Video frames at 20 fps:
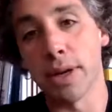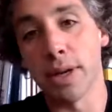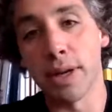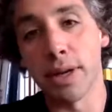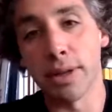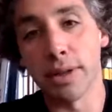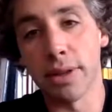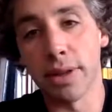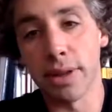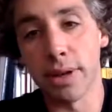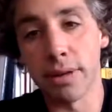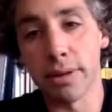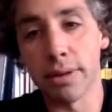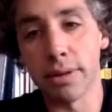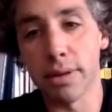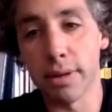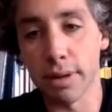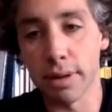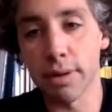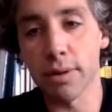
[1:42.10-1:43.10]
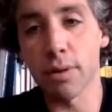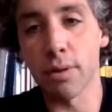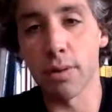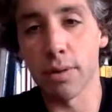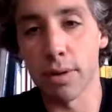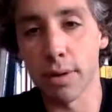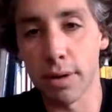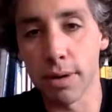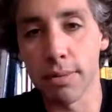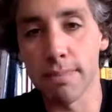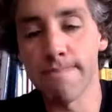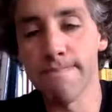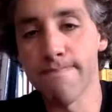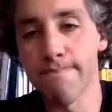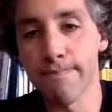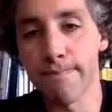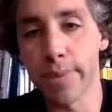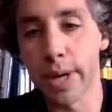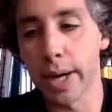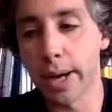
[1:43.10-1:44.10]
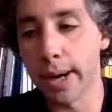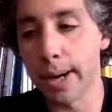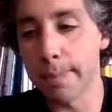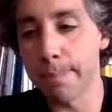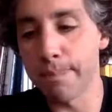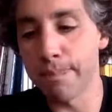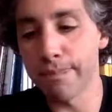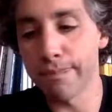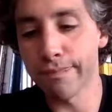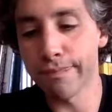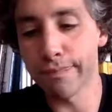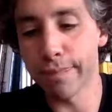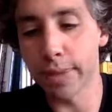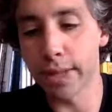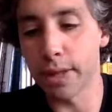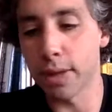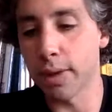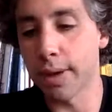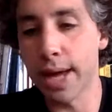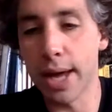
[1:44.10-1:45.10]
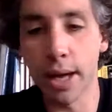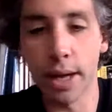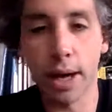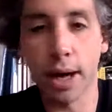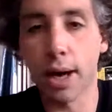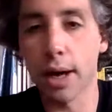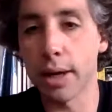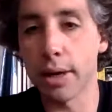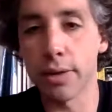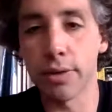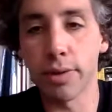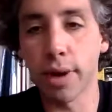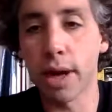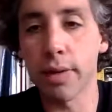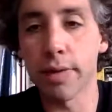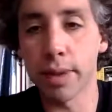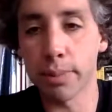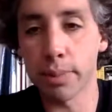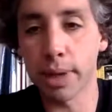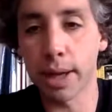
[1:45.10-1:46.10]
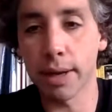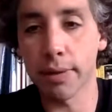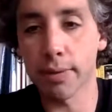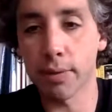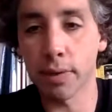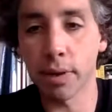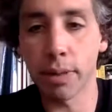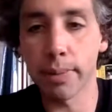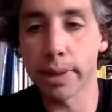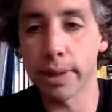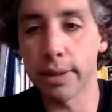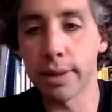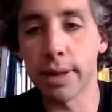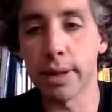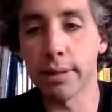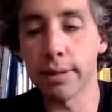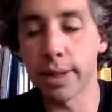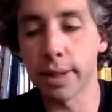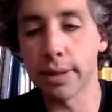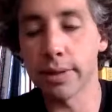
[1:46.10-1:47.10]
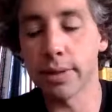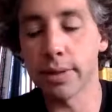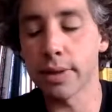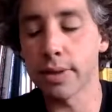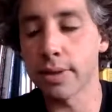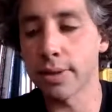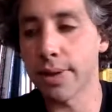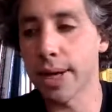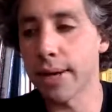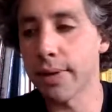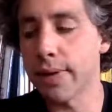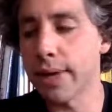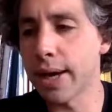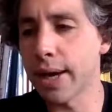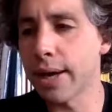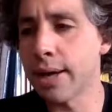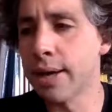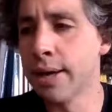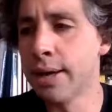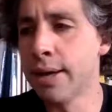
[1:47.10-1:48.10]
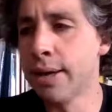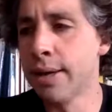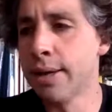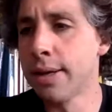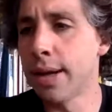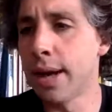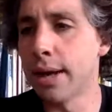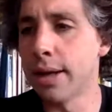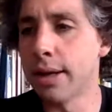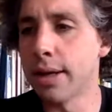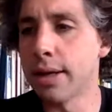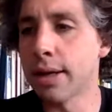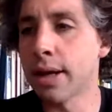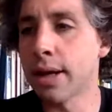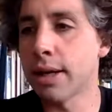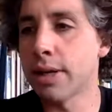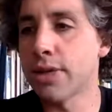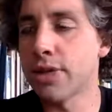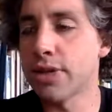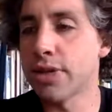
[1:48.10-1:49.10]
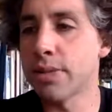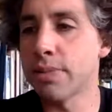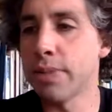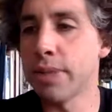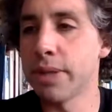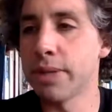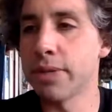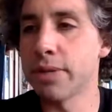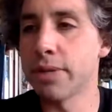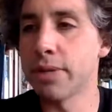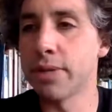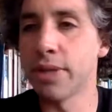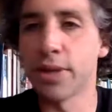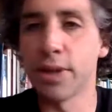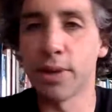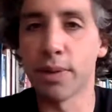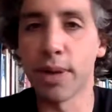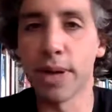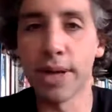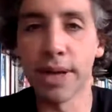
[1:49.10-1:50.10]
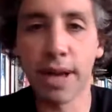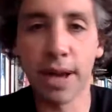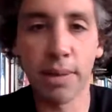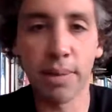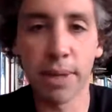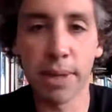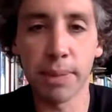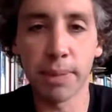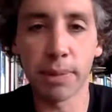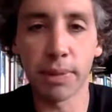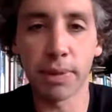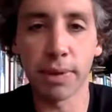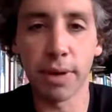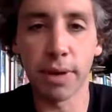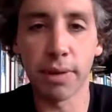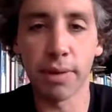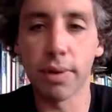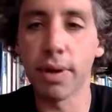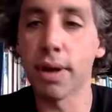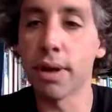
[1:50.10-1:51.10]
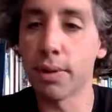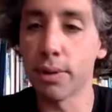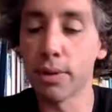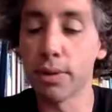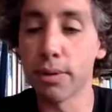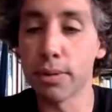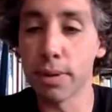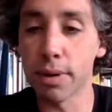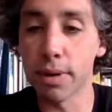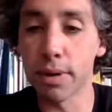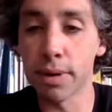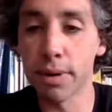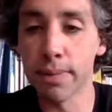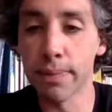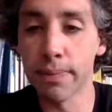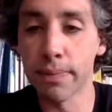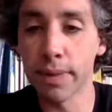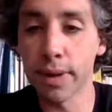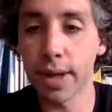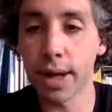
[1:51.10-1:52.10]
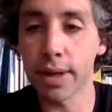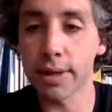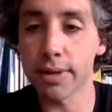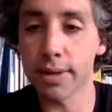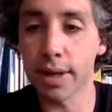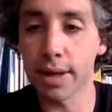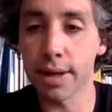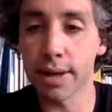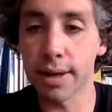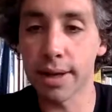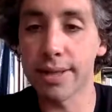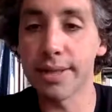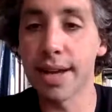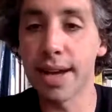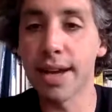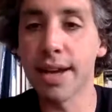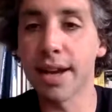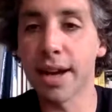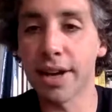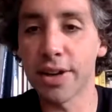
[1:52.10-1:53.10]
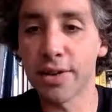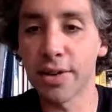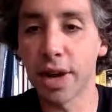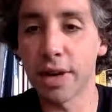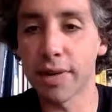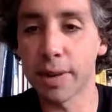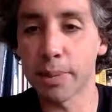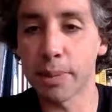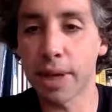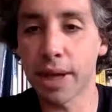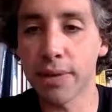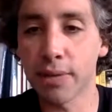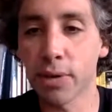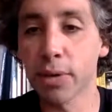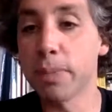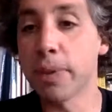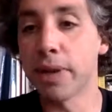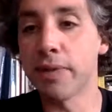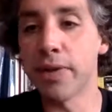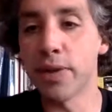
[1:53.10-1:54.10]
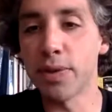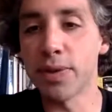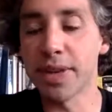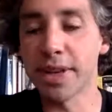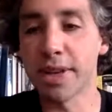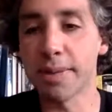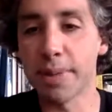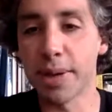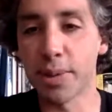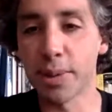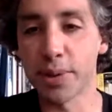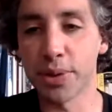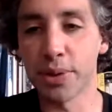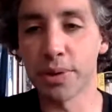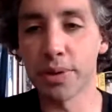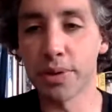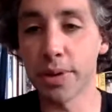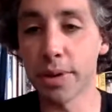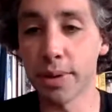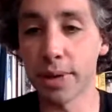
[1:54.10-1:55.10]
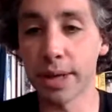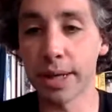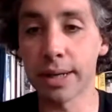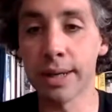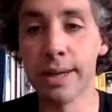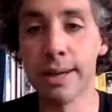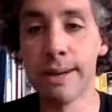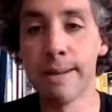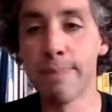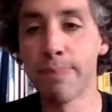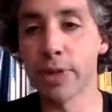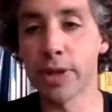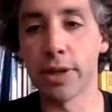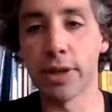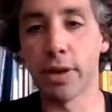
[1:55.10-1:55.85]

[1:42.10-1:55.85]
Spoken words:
targeting their core, AI driving platform and things that surround that, and it kind of just speaks to right now people don't know Uber as an AI driving platform, but if you think about what they're doing,